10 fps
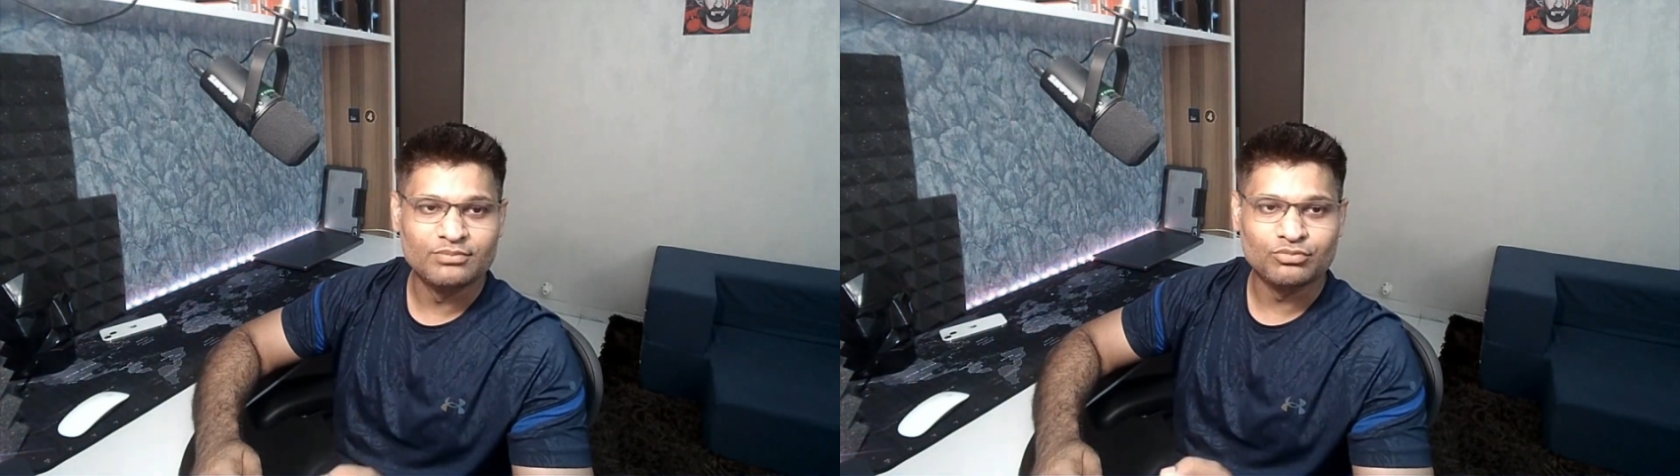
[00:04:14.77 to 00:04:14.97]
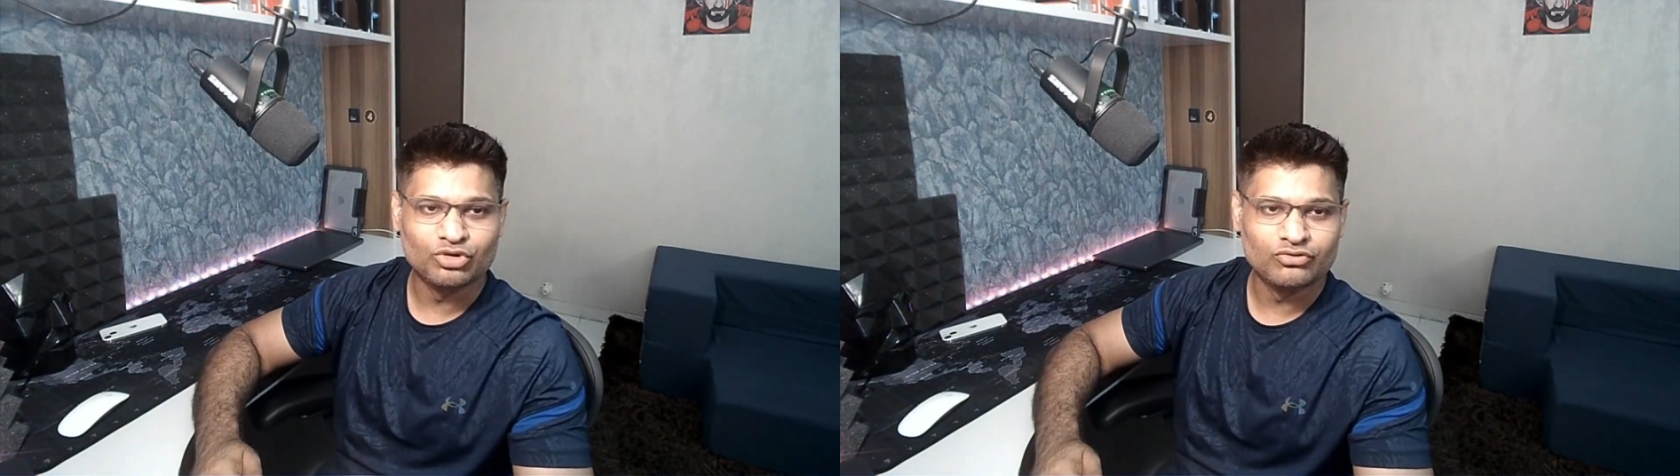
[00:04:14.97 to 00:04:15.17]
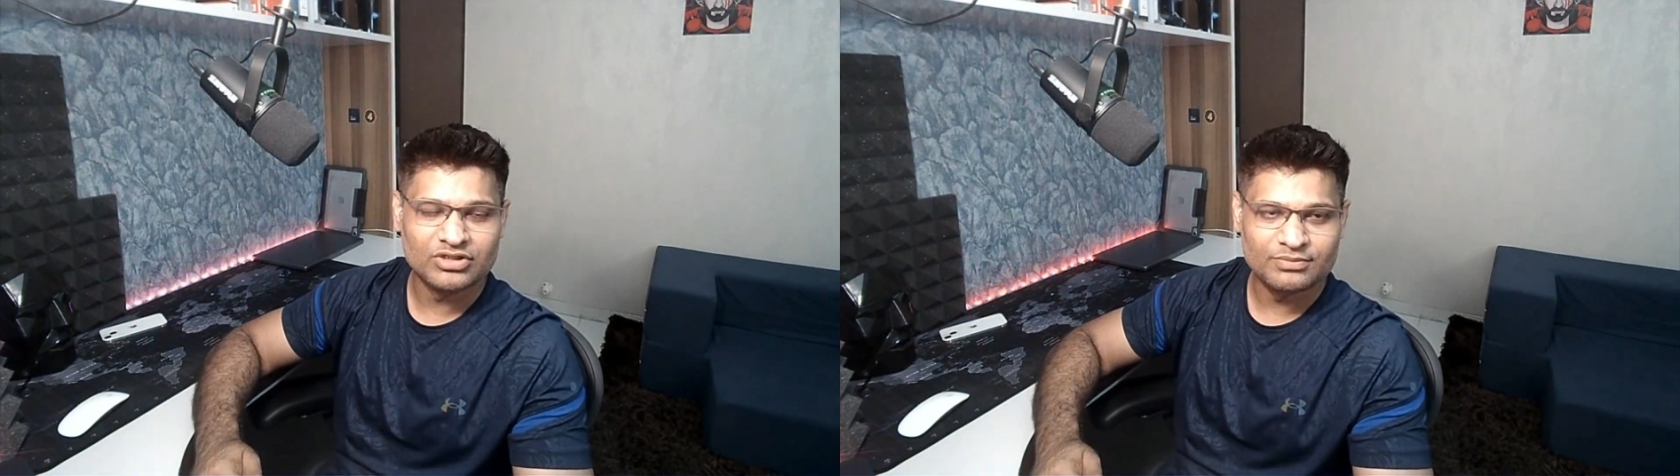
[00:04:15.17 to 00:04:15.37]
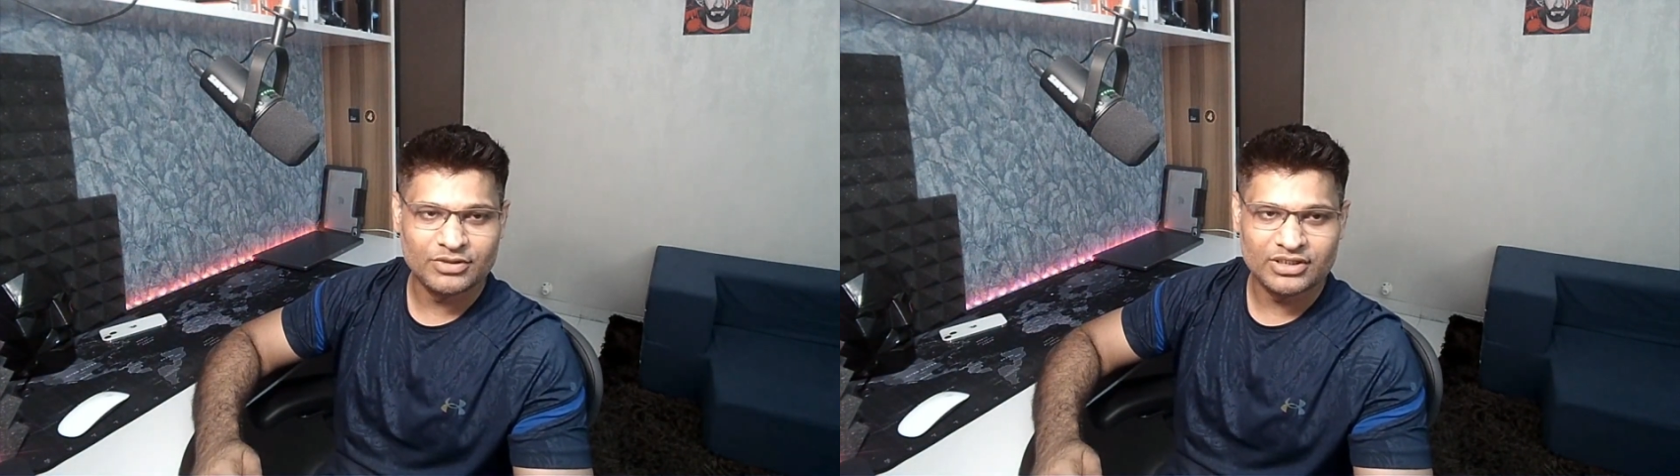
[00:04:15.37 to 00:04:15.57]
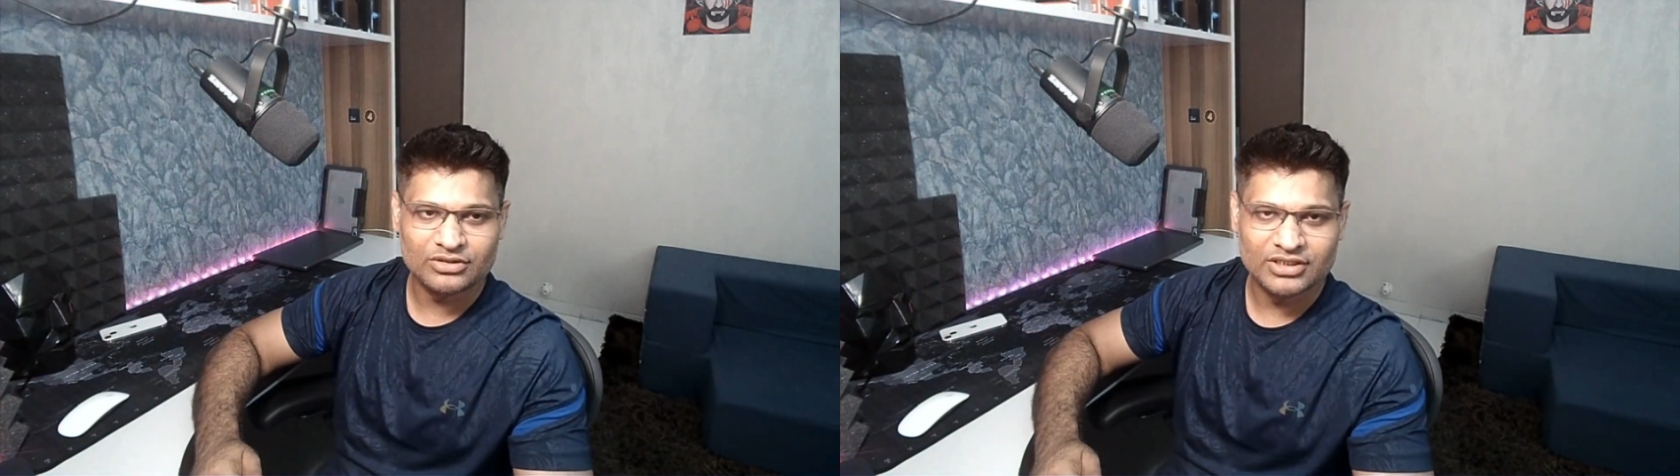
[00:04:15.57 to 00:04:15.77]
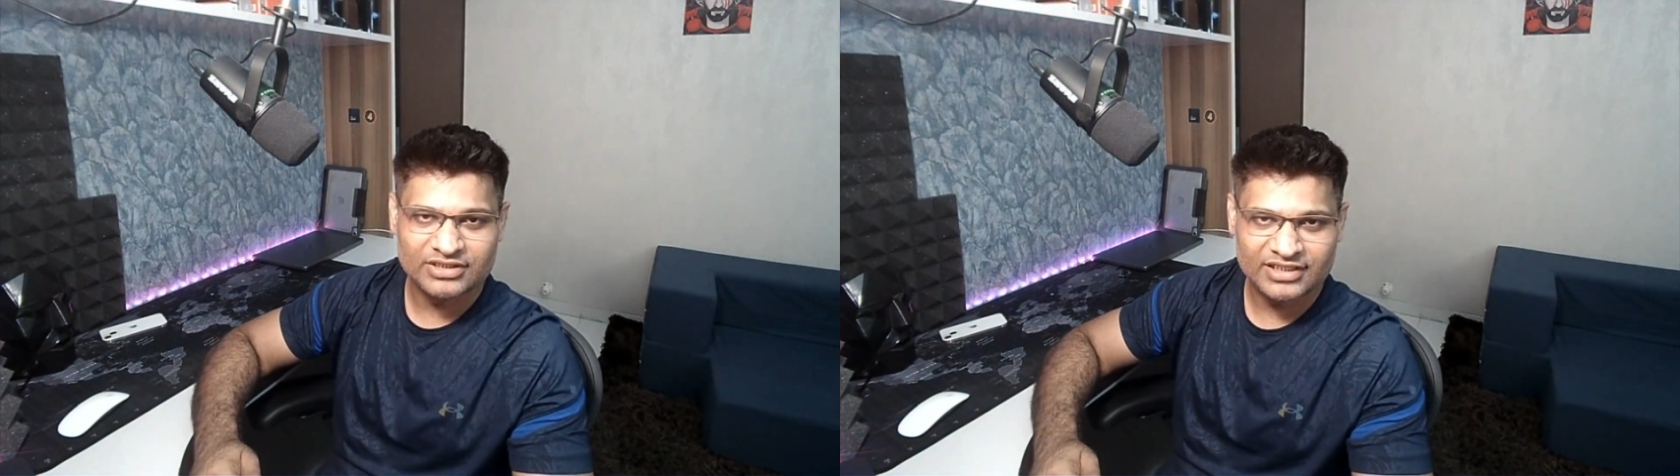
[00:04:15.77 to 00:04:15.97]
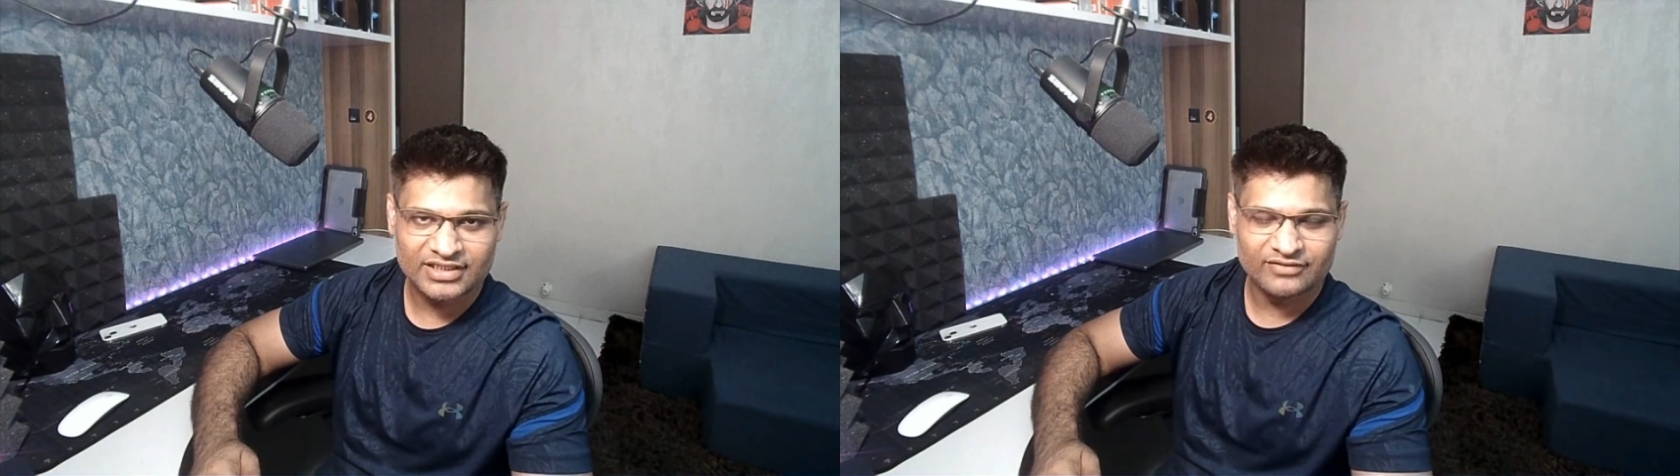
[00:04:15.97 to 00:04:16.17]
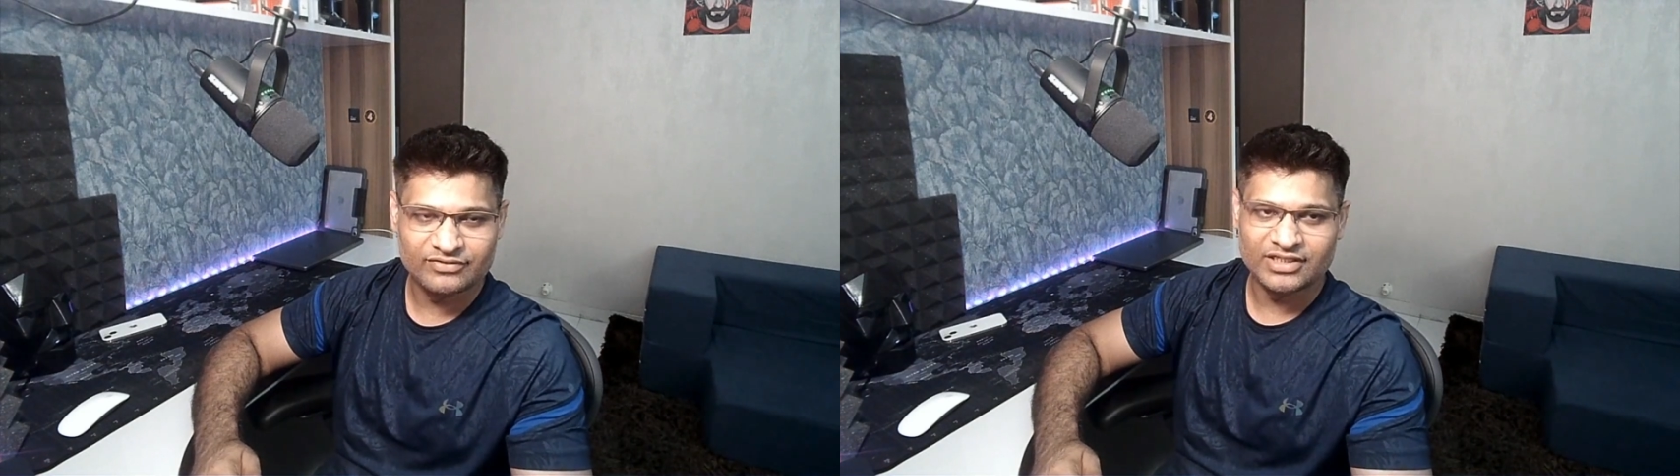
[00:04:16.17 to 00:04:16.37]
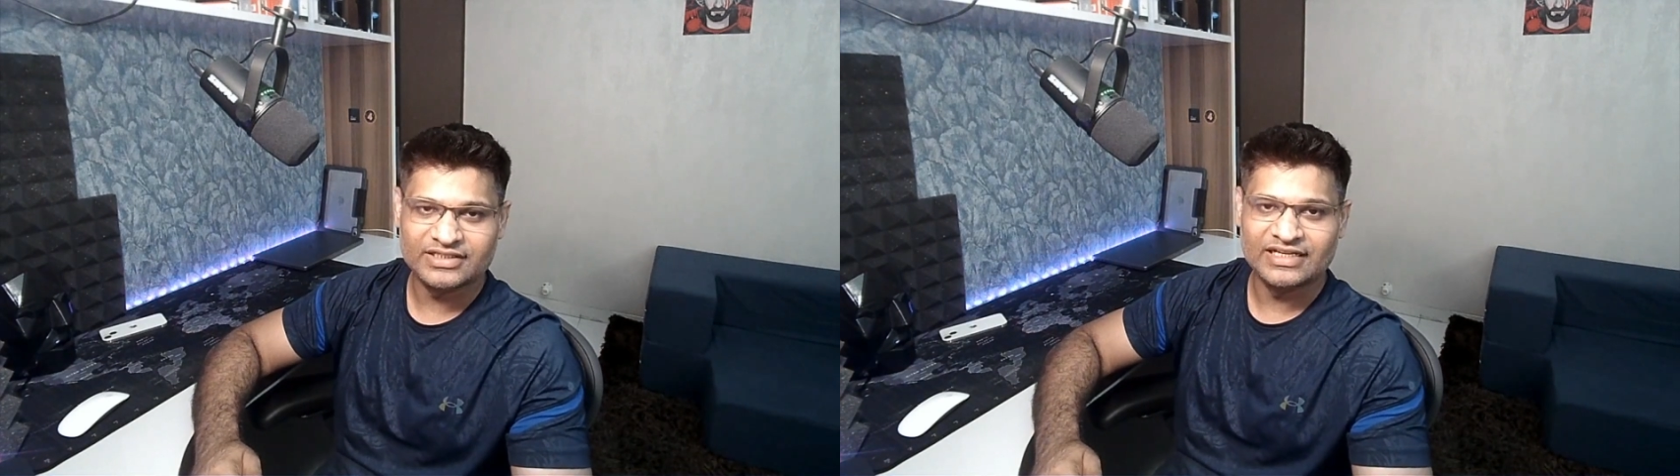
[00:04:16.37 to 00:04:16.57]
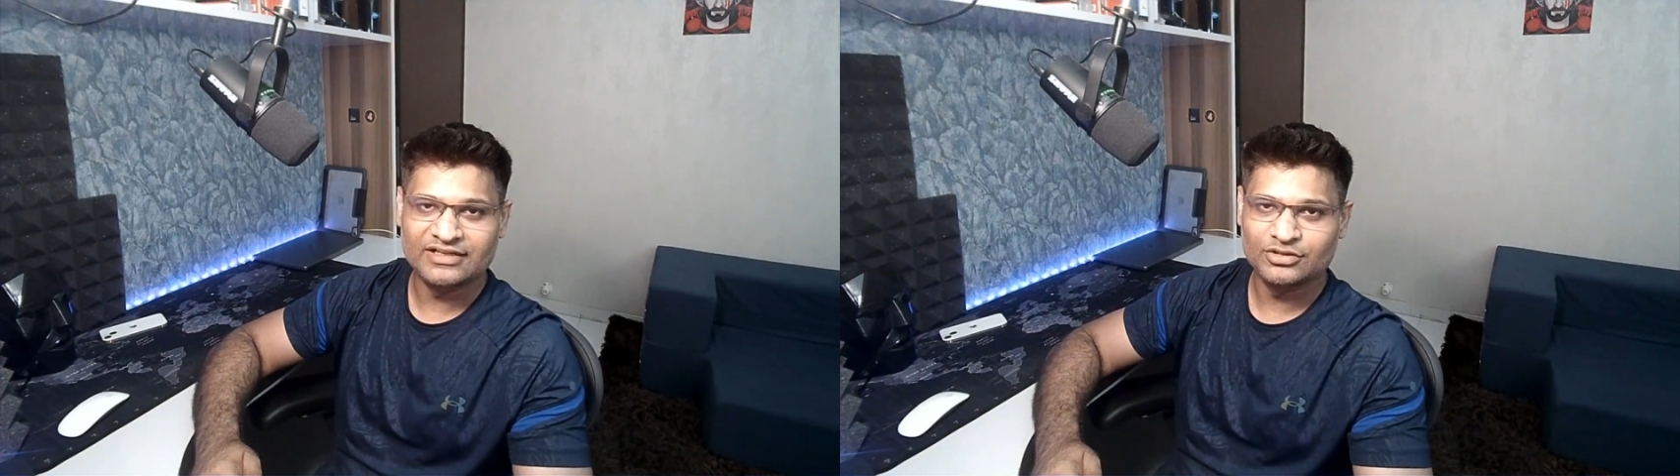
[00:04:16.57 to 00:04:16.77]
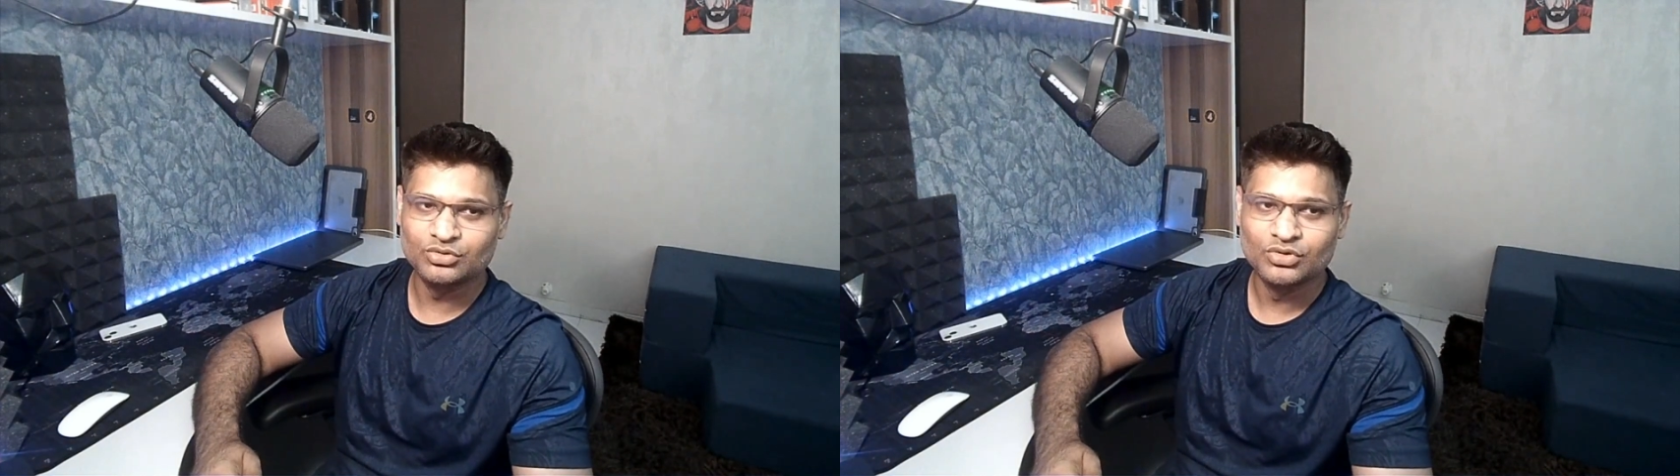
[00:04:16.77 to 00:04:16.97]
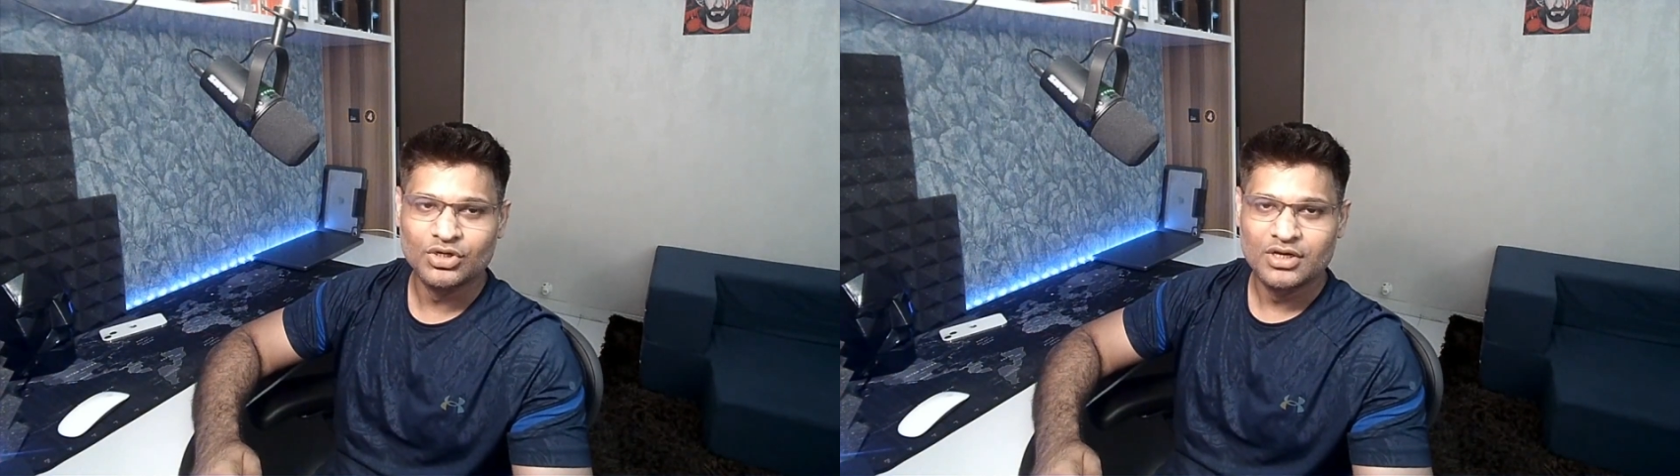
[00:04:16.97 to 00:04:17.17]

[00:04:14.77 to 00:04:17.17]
improve on a particular thing if they are telling you